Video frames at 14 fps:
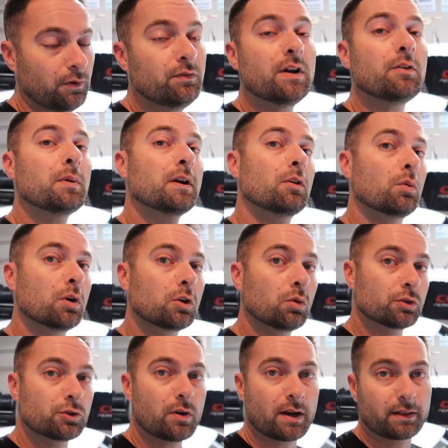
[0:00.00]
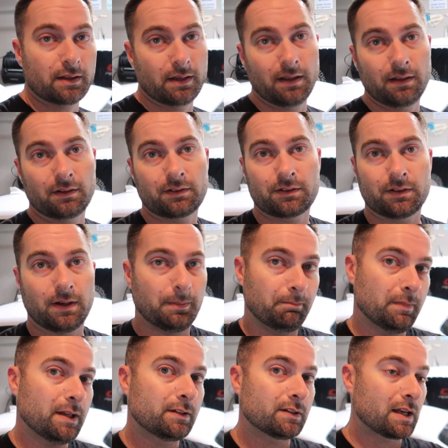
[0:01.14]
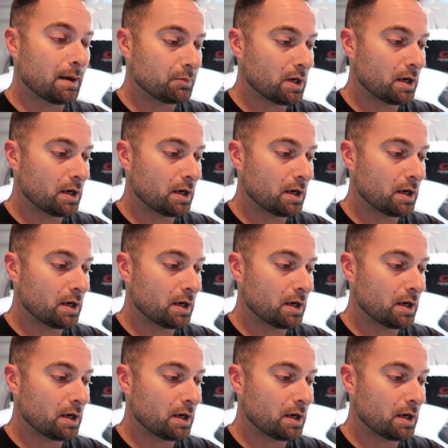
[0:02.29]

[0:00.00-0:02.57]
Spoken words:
you've never been on a road course track, then it's a game